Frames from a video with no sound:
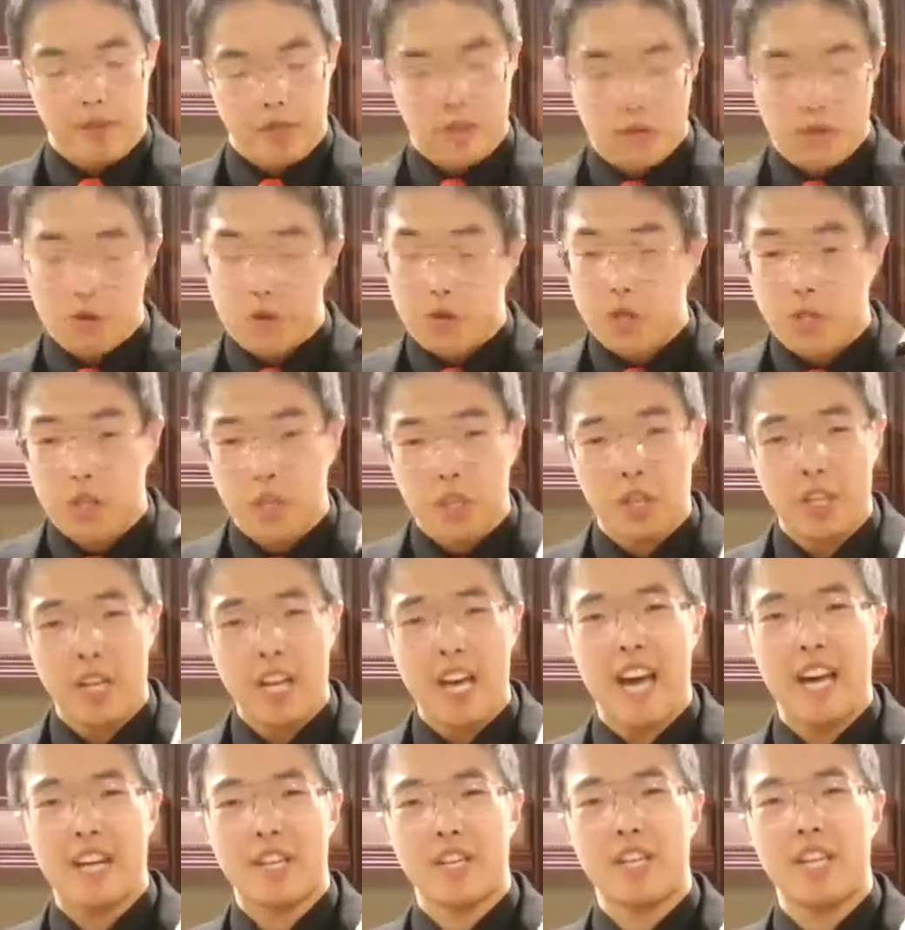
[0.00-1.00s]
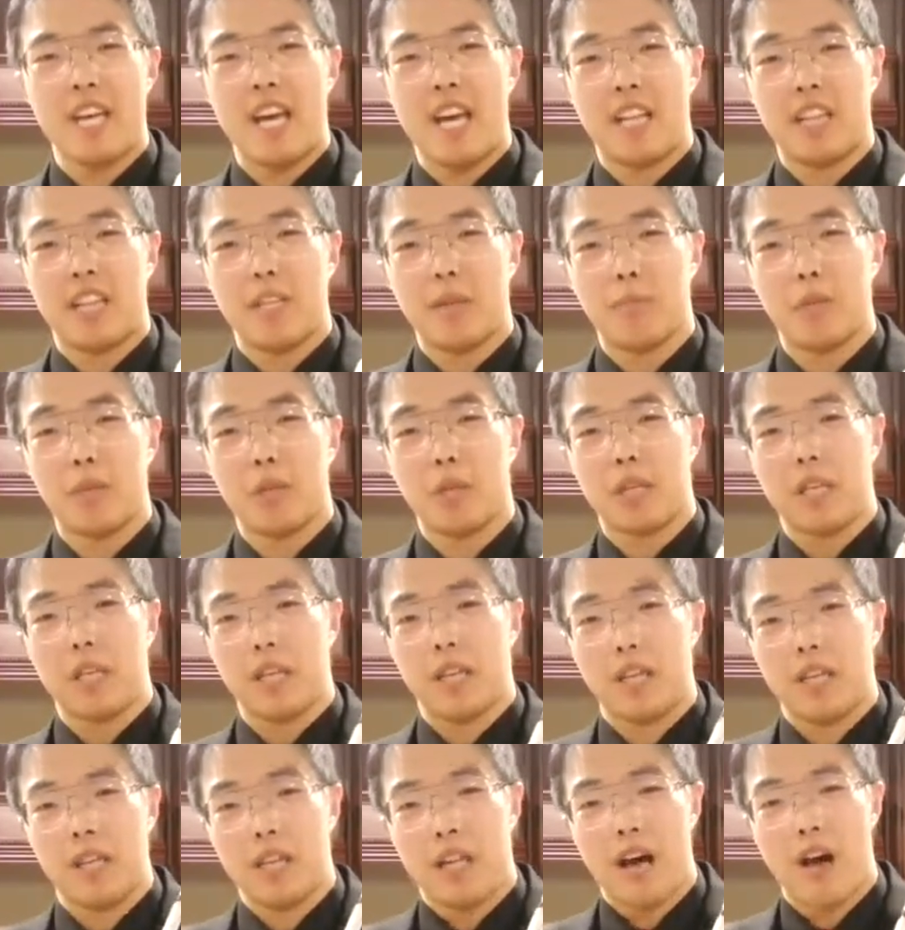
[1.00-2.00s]
You could actually end up looking
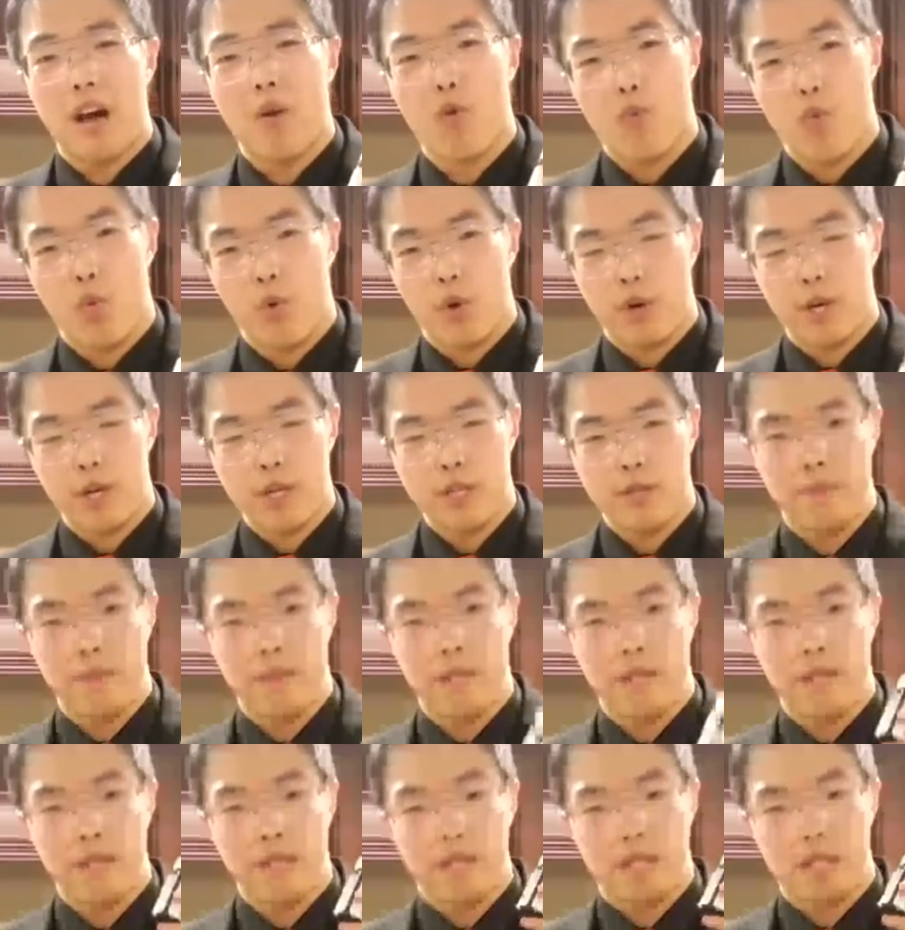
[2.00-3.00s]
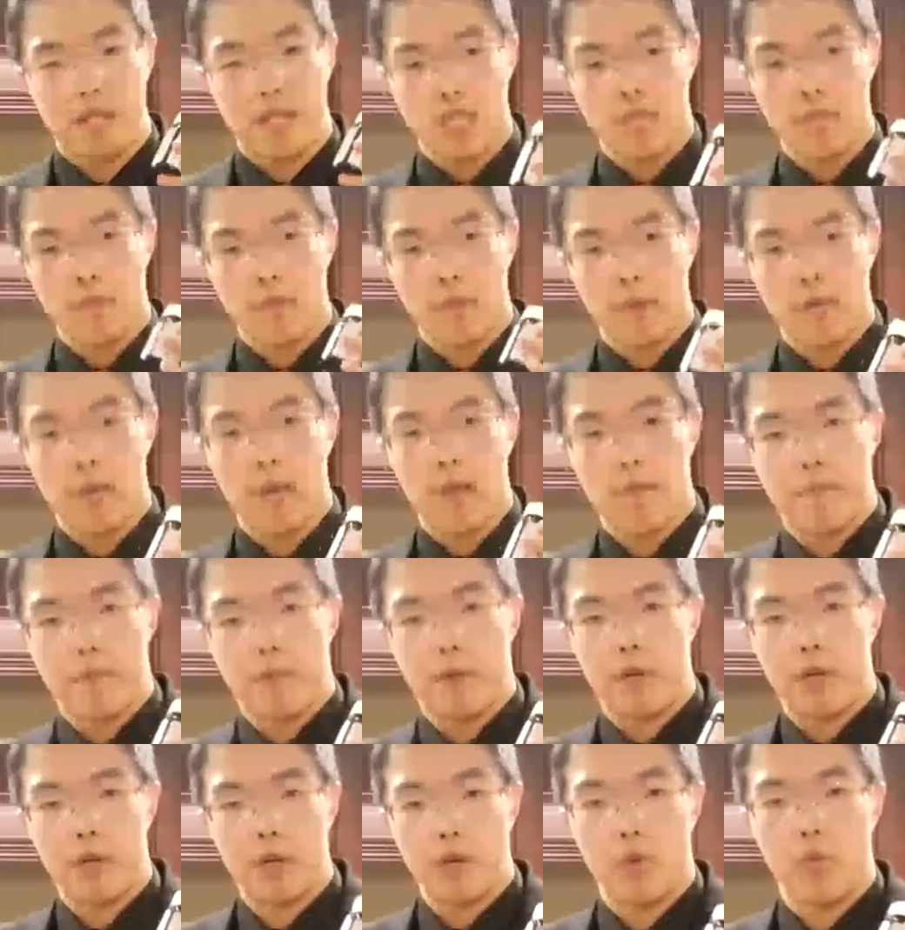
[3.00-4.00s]
a lot worse because this might
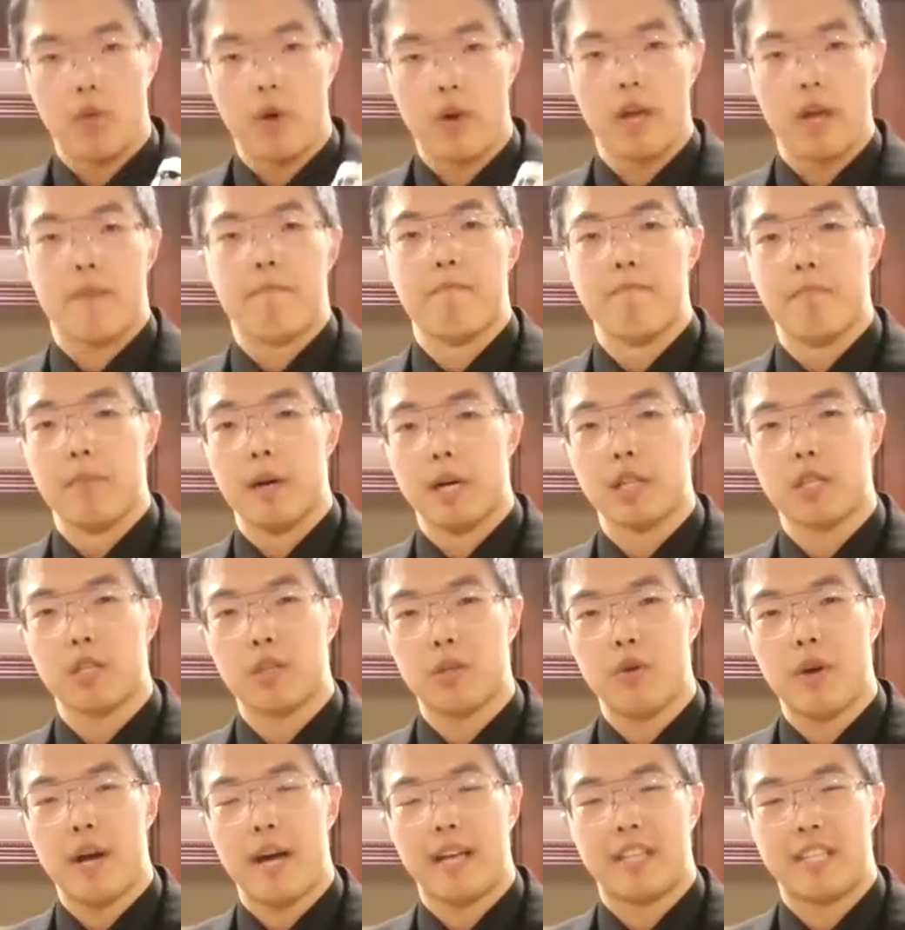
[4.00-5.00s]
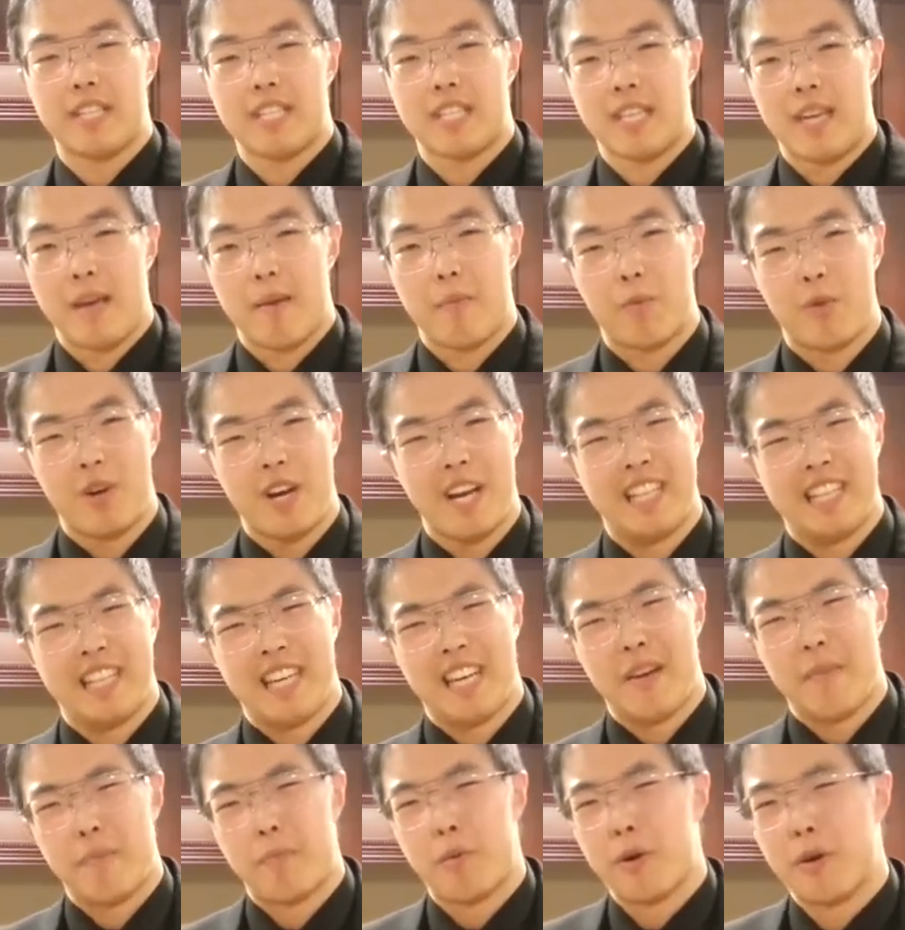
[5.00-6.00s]
burn away muscle at the same rate
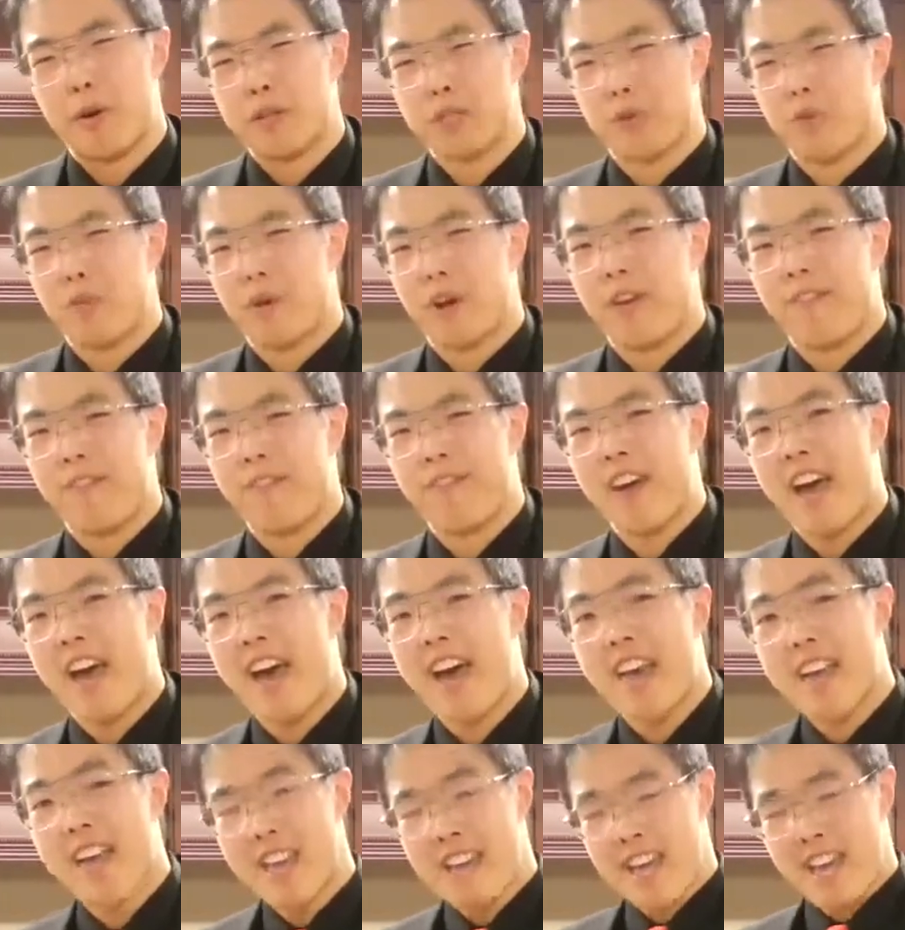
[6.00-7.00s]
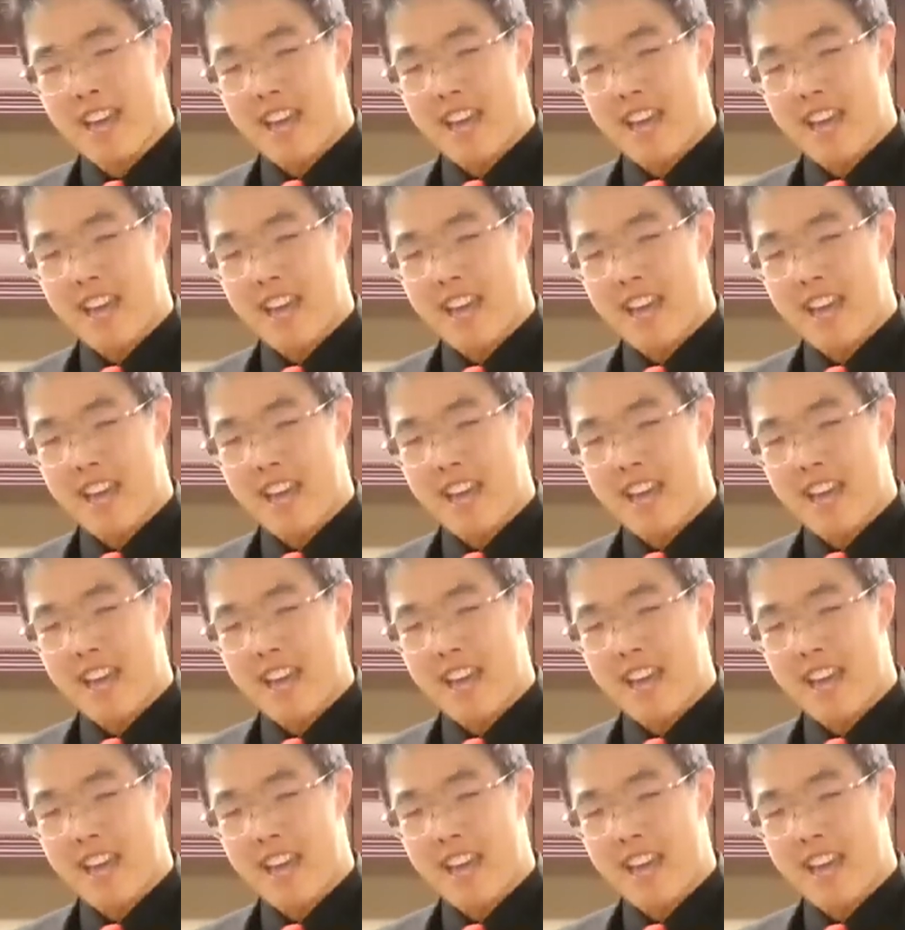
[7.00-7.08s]
that it burns away fat.